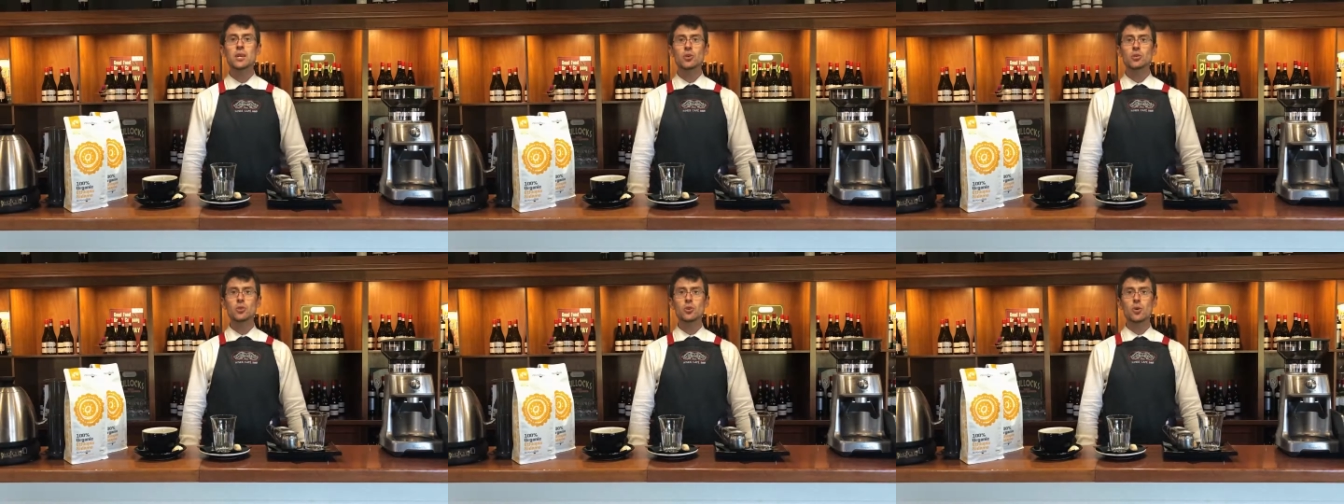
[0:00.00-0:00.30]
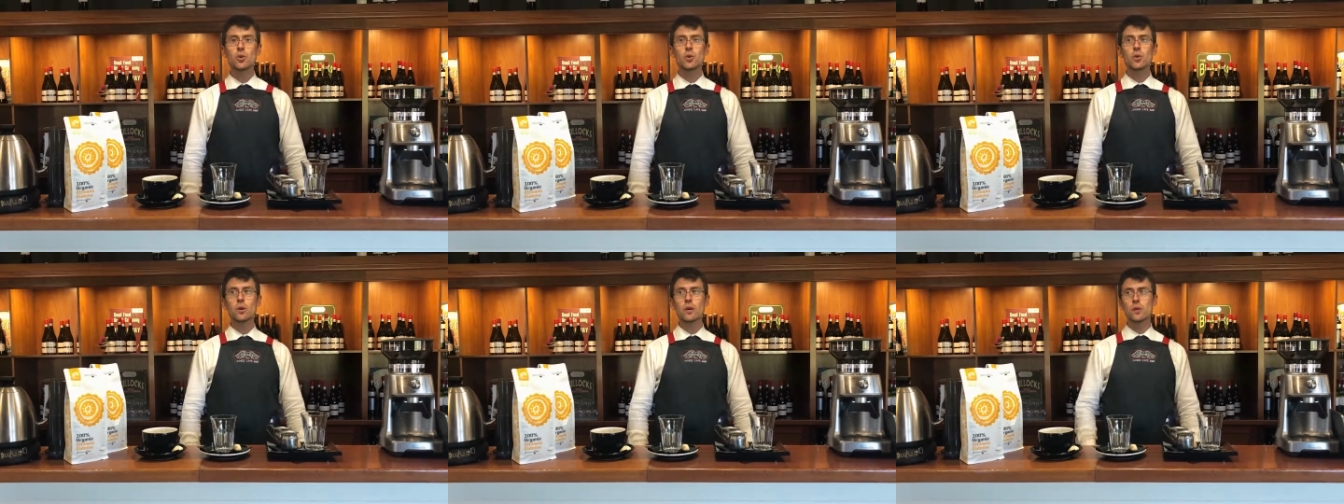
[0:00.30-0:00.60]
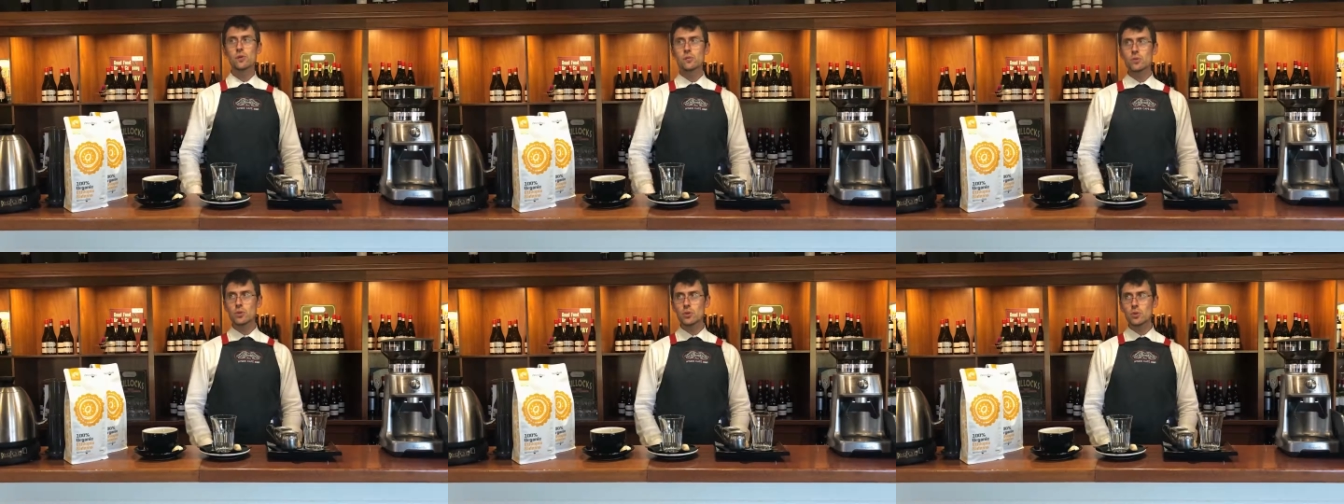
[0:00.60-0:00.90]
So
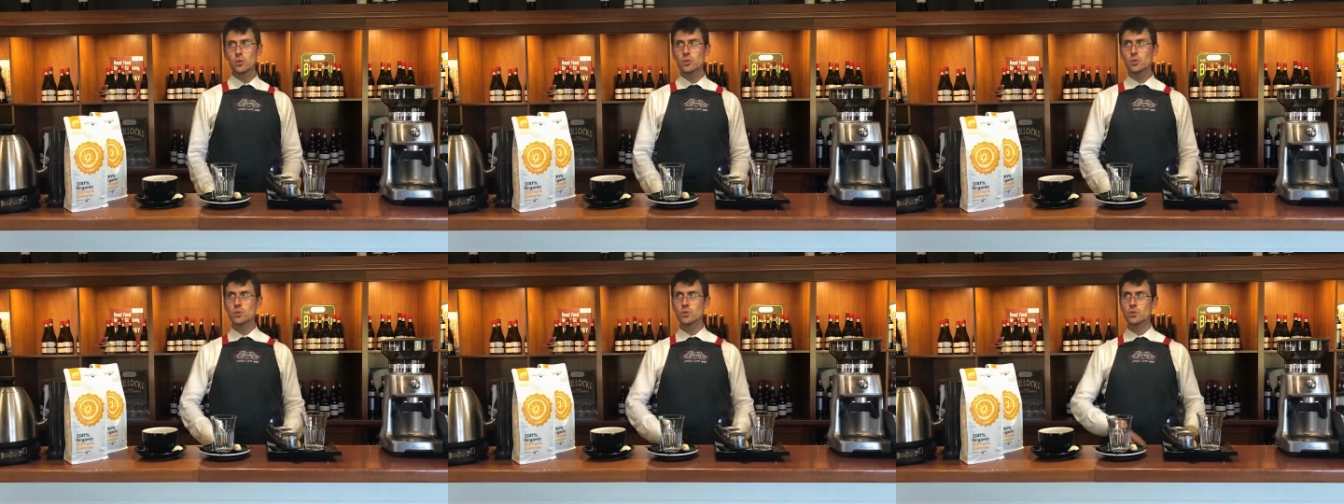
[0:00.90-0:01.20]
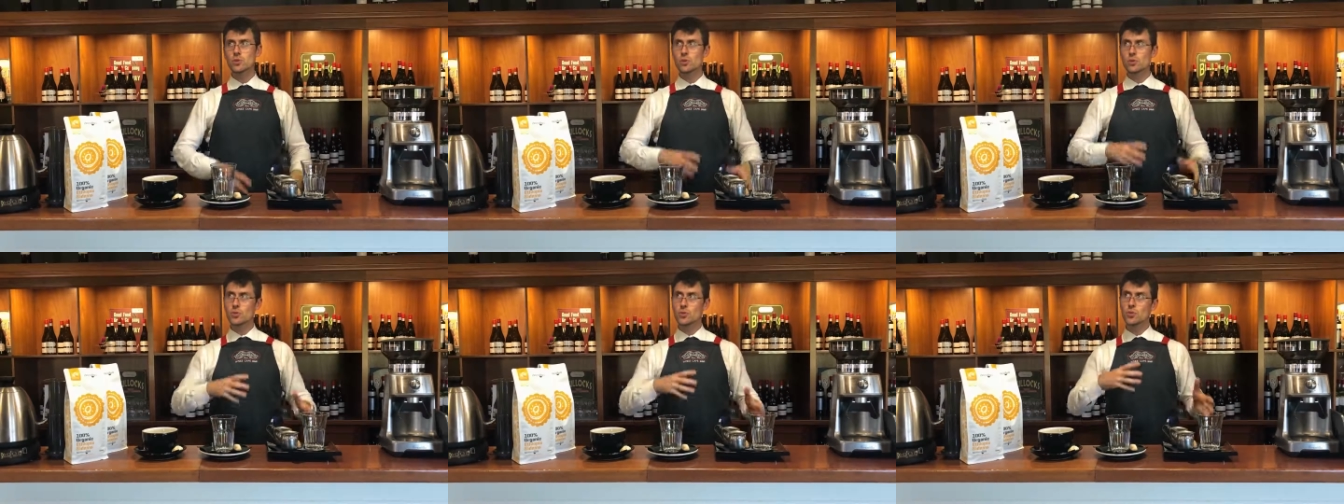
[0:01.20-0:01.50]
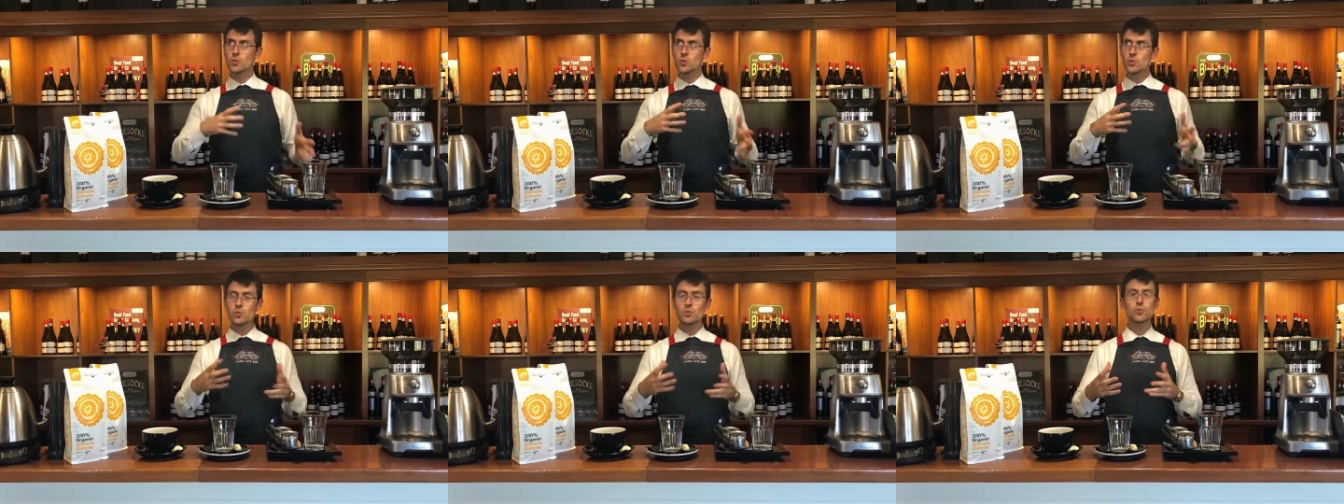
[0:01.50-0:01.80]
it was
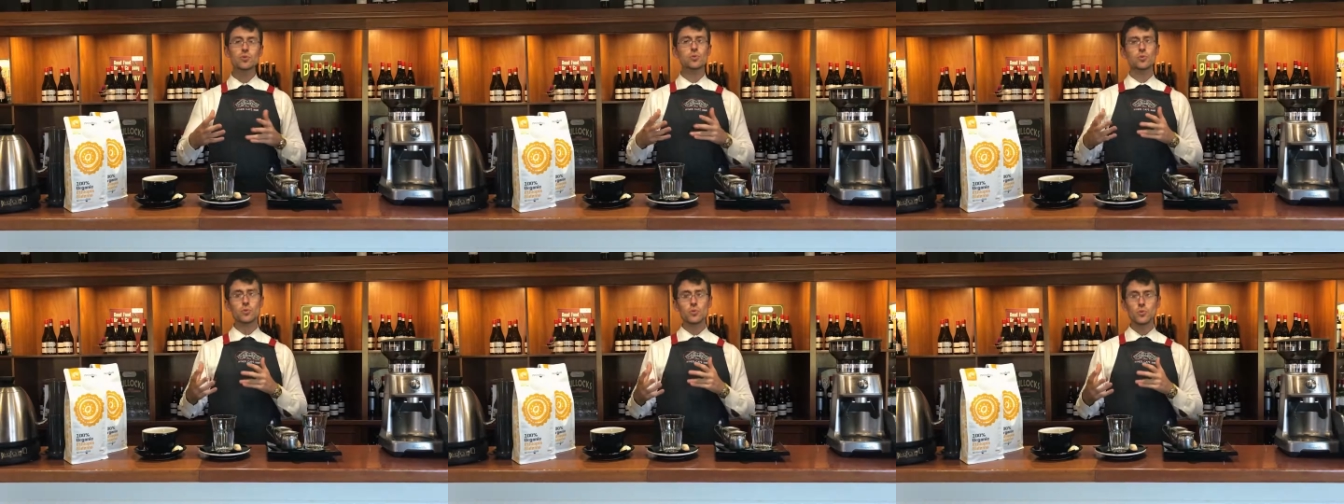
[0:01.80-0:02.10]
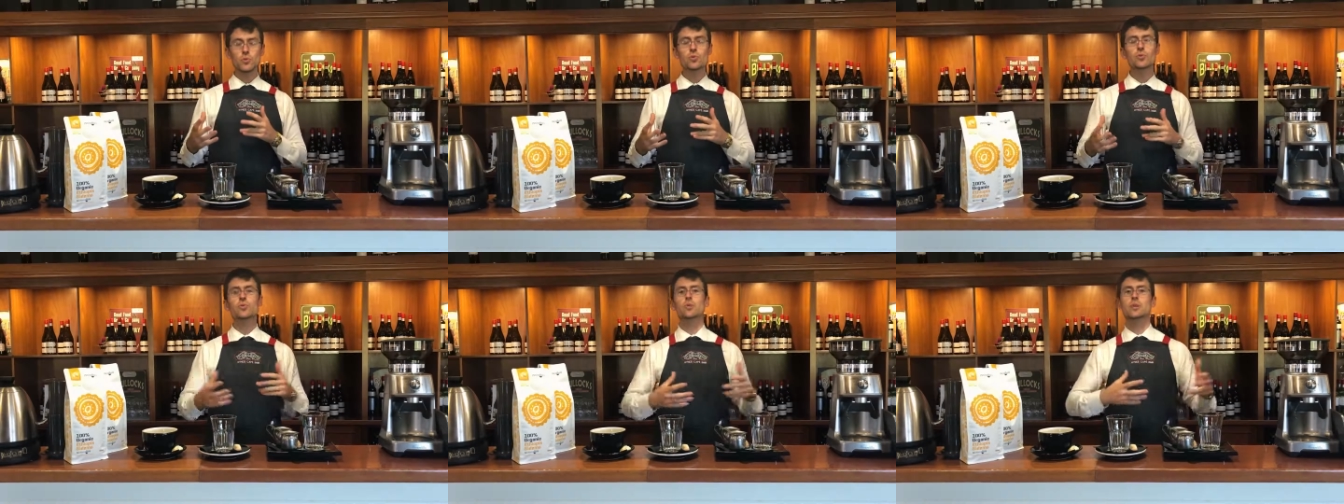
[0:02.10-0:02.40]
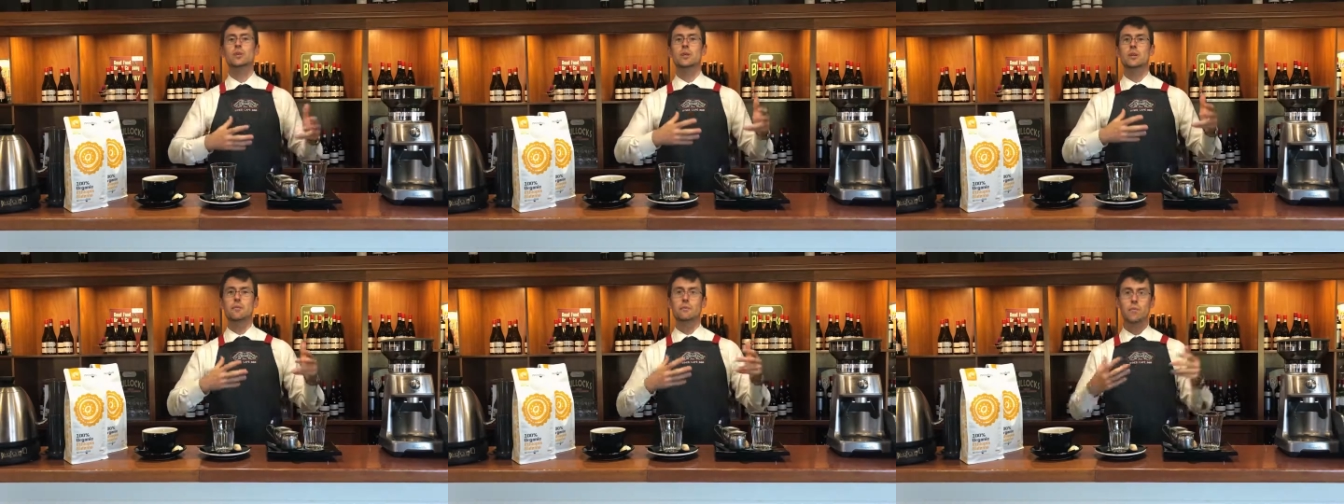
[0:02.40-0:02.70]
used to
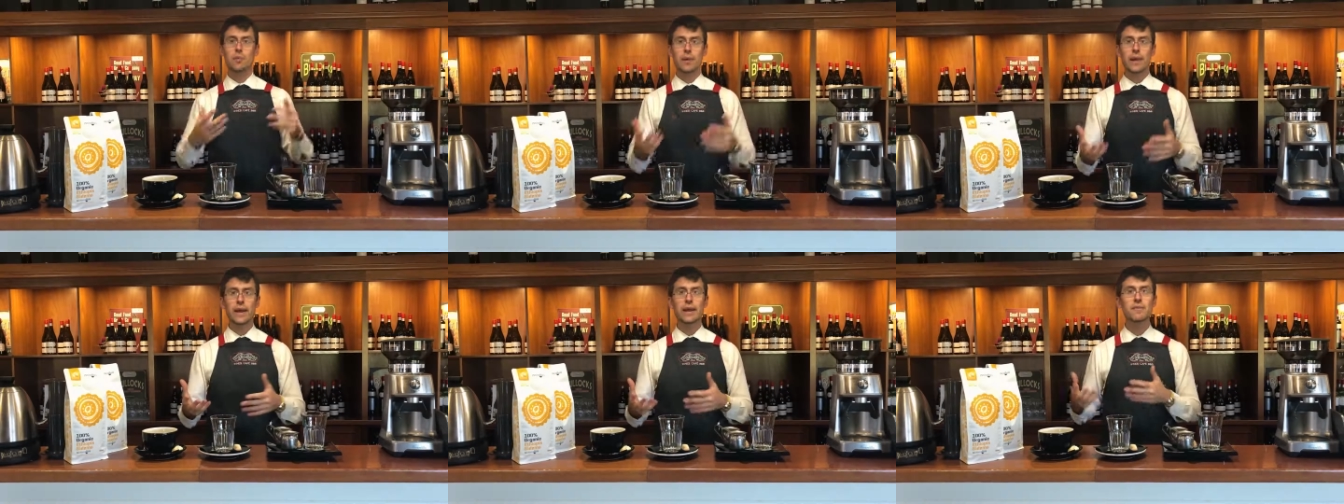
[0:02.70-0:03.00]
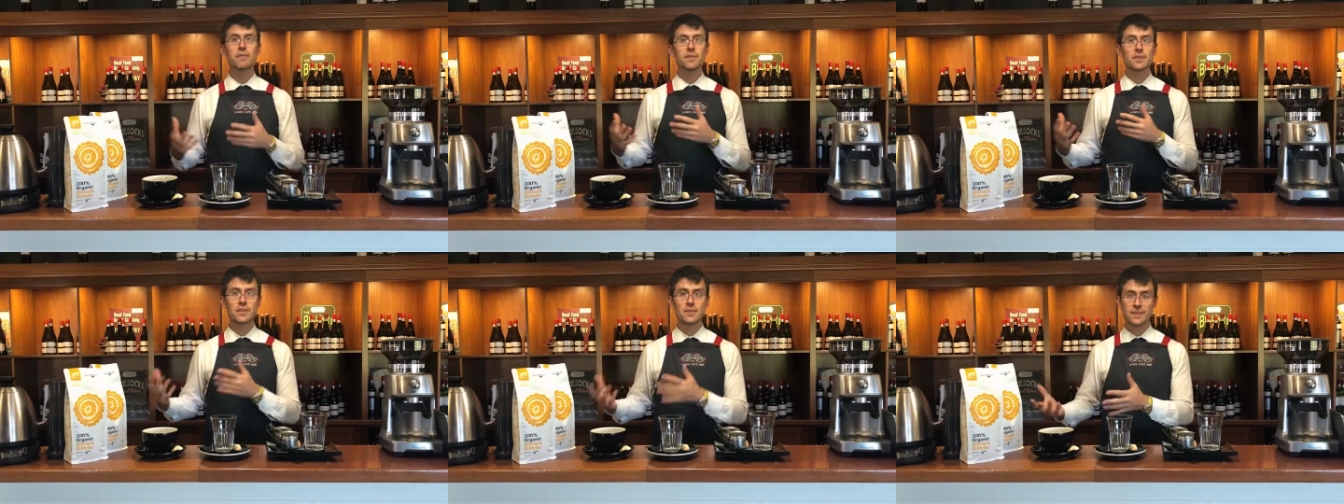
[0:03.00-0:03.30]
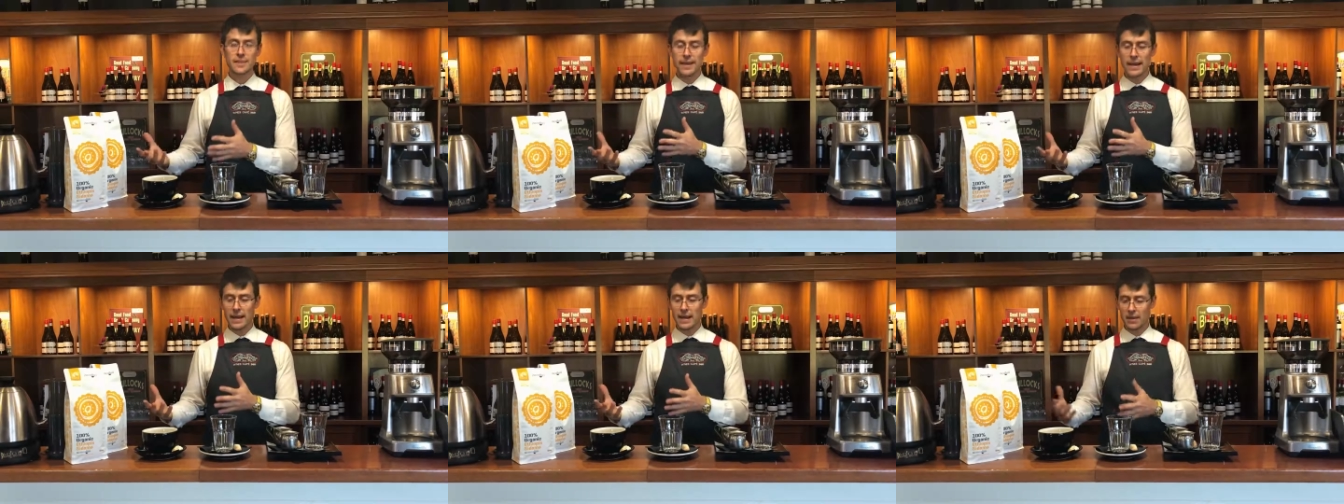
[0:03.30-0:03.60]

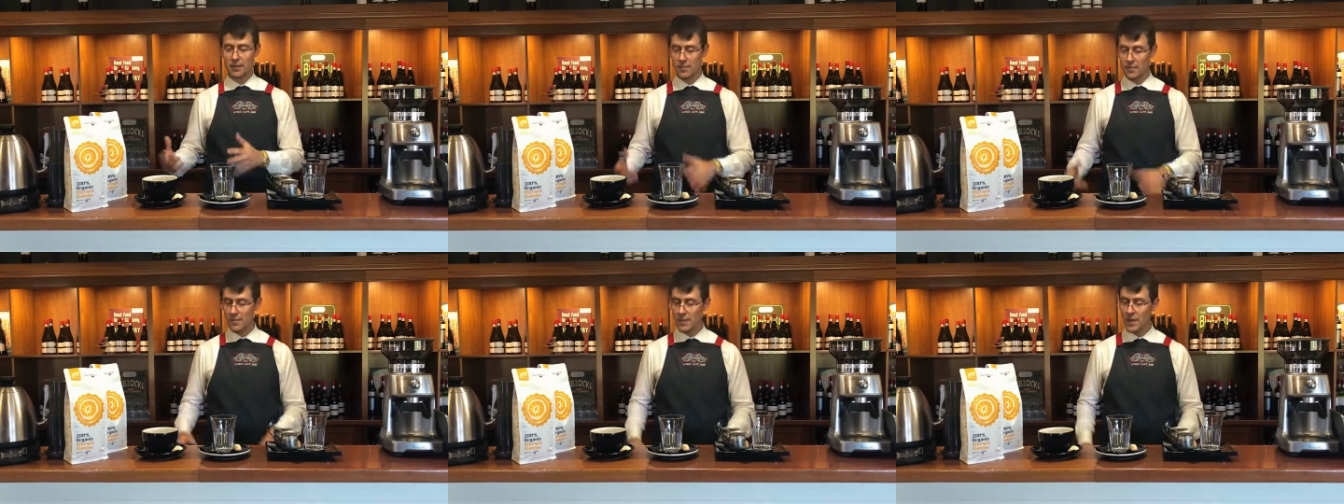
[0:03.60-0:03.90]
breakfast time.